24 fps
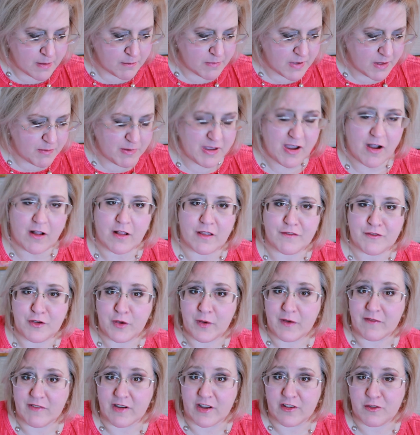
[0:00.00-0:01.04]
Maybe all of
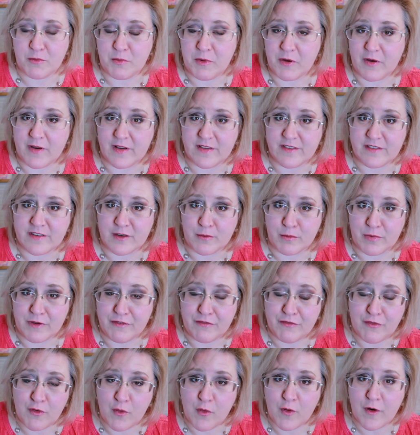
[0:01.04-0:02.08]
you have experienced it
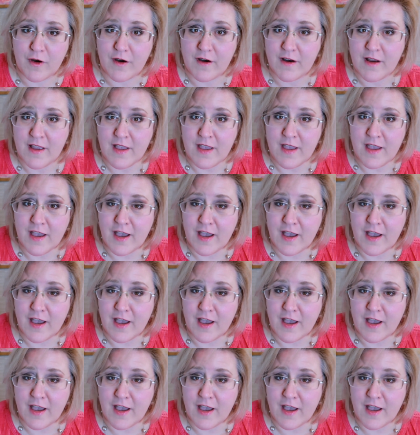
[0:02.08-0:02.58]
before.